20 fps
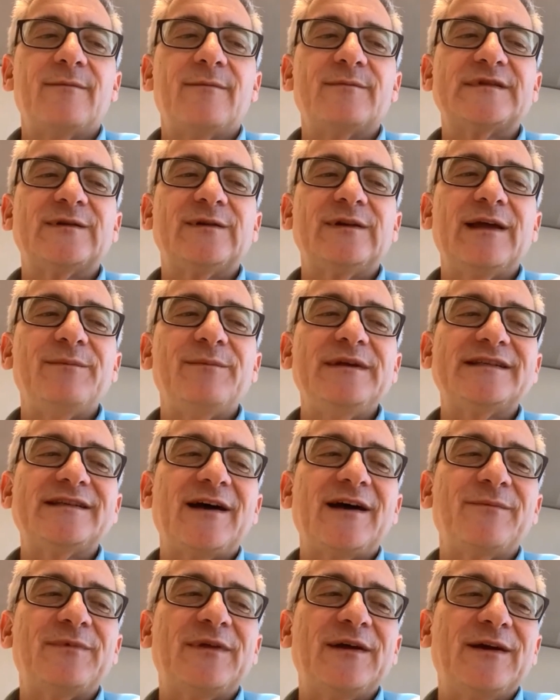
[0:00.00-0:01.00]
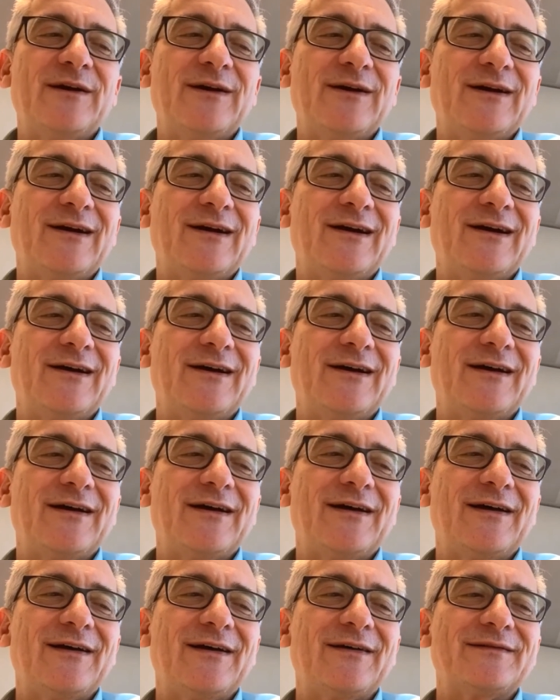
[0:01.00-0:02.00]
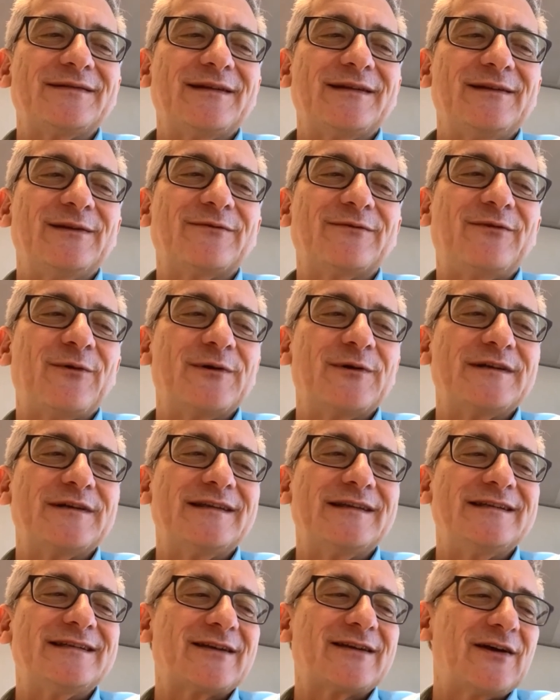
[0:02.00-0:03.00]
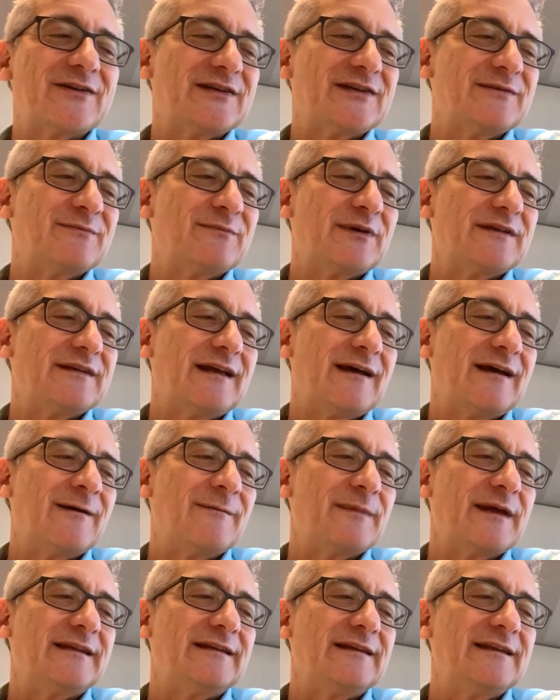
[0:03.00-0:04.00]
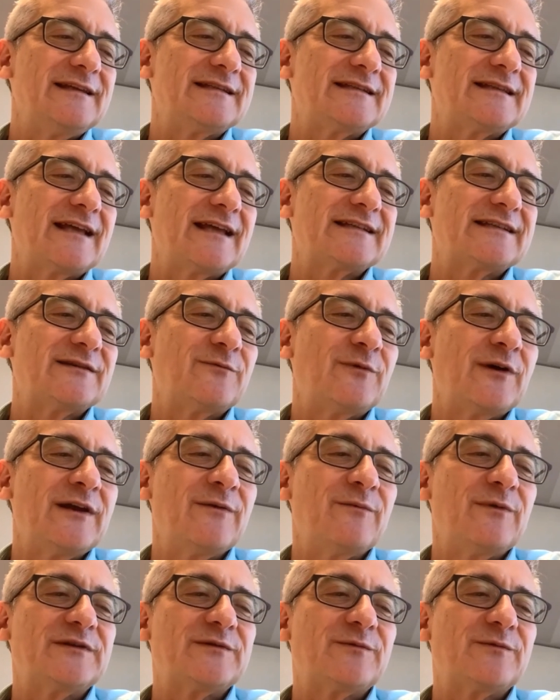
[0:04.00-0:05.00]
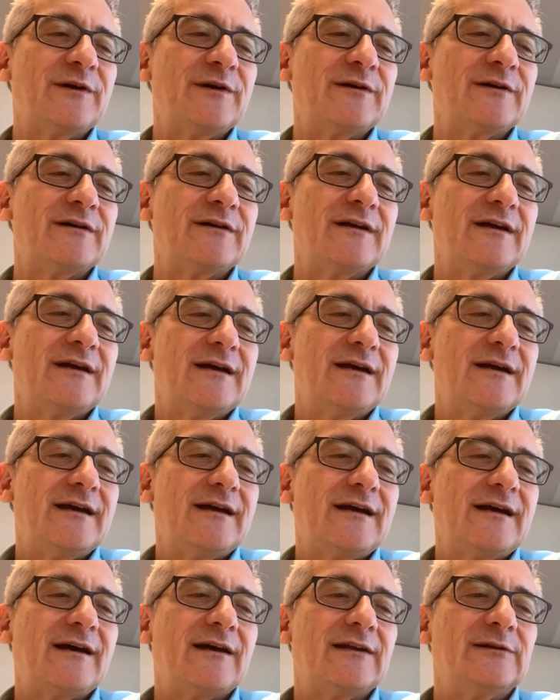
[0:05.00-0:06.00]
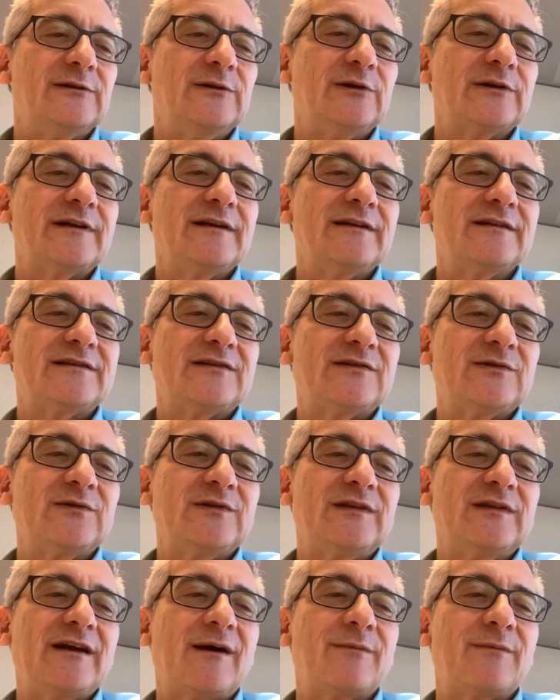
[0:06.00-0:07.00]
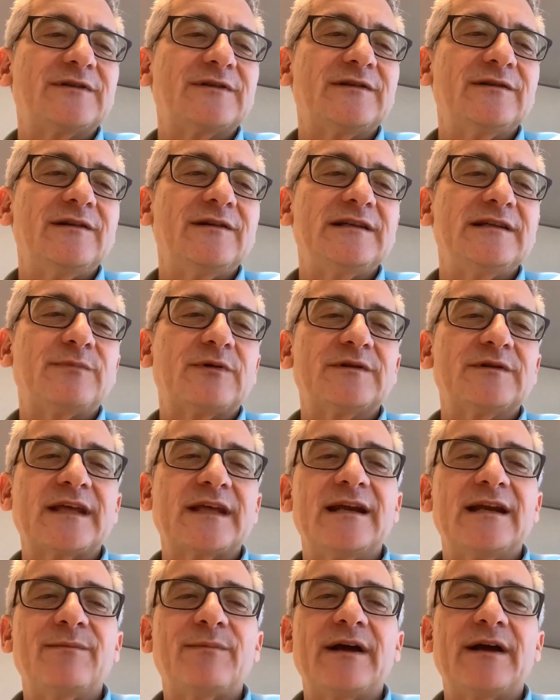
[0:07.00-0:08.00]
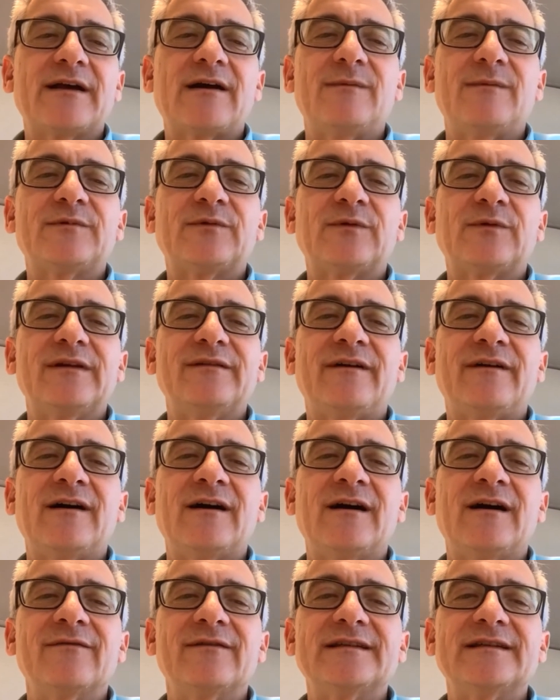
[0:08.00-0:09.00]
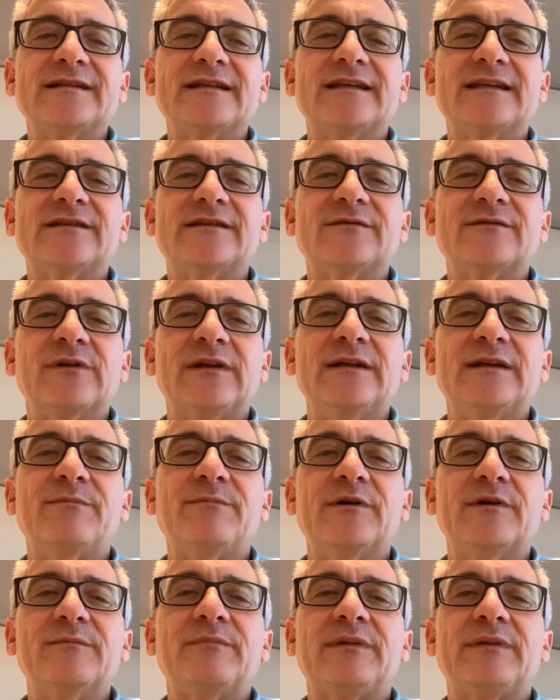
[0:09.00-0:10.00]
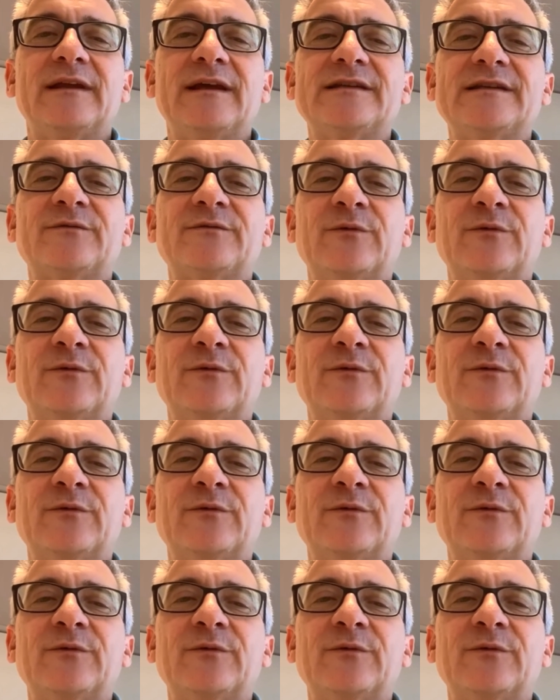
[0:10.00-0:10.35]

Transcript: So let me stop there. Look forward to the discussion, but at least that's the way in which we're looking to the opportunities presented by COP25 is to really put in place